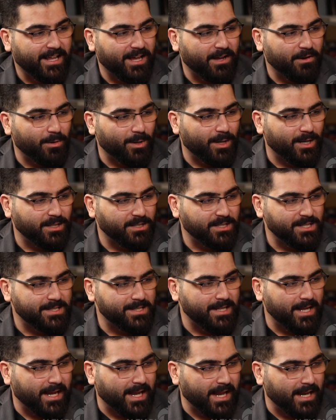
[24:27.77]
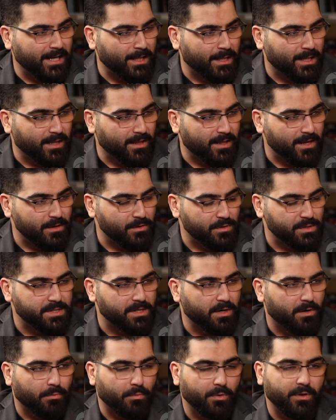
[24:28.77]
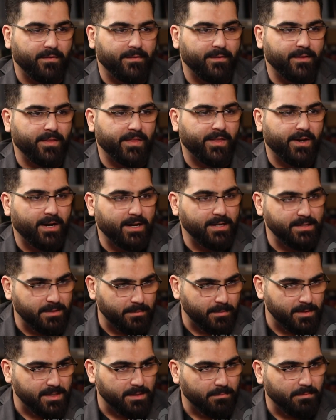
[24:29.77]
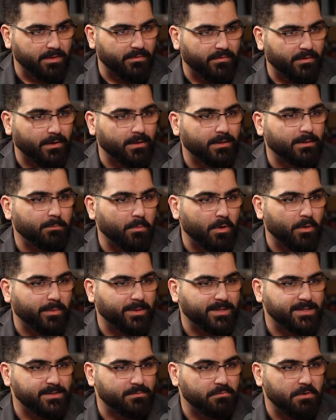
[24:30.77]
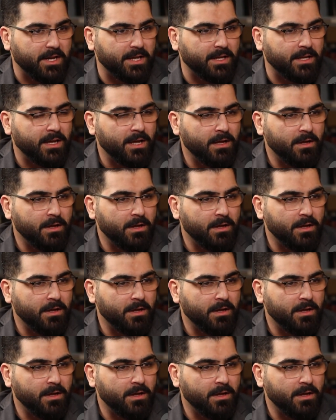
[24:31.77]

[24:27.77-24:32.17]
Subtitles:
Now, just like anything that you start with, there has to be some difficult moments, right?